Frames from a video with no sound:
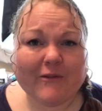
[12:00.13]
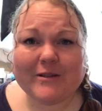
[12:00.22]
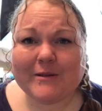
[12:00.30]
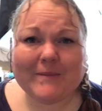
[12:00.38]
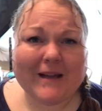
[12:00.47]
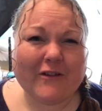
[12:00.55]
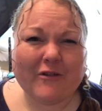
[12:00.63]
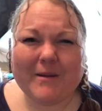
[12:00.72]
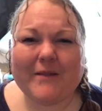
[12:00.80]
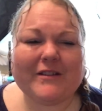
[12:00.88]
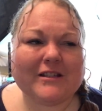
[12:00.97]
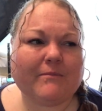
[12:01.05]
Christmas planner a
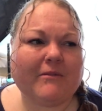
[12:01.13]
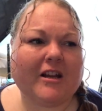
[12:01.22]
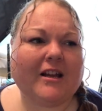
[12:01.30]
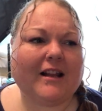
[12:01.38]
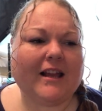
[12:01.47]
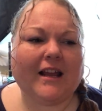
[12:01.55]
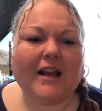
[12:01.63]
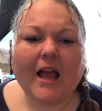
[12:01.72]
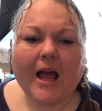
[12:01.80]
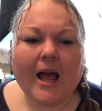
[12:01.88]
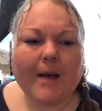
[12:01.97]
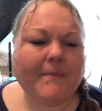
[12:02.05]
bit of a spring clean,
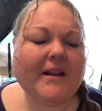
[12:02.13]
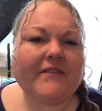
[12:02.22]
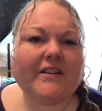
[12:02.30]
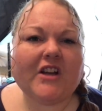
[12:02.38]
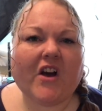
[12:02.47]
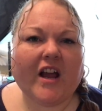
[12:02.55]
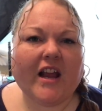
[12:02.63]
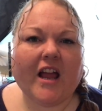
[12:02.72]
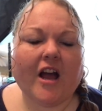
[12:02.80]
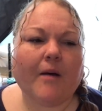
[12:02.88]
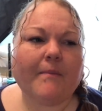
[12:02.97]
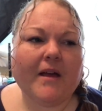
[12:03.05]
a bit of a
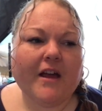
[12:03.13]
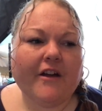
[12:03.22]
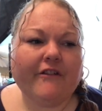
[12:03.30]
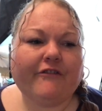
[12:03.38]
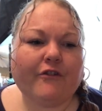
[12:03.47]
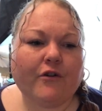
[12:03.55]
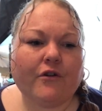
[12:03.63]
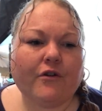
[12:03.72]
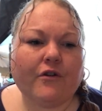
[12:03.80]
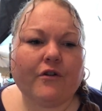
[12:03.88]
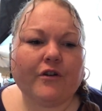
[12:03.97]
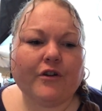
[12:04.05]
tidy up
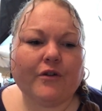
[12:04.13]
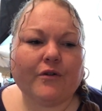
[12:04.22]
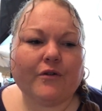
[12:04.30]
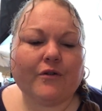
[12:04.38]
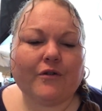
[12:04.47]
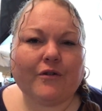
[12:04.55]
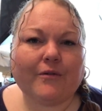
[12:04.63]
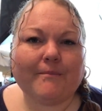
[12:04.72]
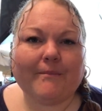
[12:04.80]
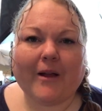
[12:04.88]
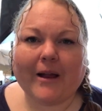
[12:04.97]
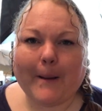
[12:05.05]
for your
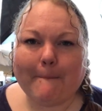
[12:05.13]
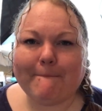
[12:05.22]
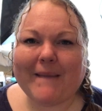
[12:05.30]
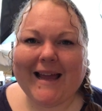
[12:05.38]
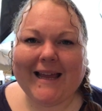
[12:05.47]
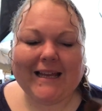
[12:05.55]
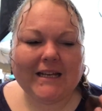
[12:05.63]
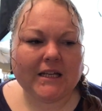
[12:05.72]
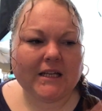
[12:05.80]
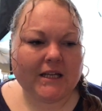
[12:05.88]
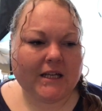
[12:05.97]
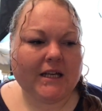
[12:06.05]
like main
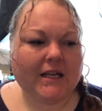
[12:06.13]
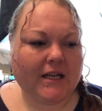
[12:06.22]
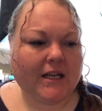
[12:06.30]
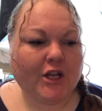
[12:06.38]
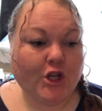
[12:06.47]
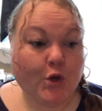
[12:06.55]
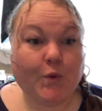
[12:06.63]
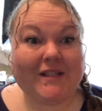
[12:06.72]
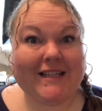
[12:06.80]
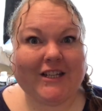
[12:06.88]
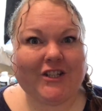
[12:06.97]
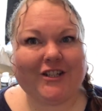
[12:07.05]

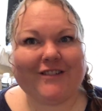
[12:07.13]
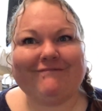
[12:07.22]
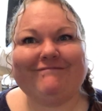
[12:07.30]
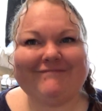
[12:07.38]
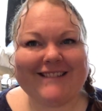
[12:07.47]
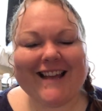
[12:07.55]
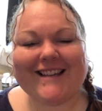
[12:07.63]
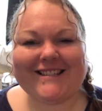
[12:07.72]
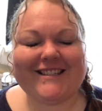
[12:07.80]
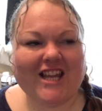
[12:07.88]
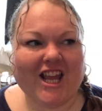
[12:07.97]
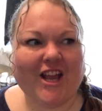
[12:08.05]
usage
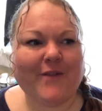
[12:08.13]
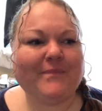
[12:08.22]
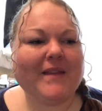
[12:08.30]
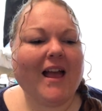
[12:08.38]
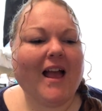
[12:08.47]
next year.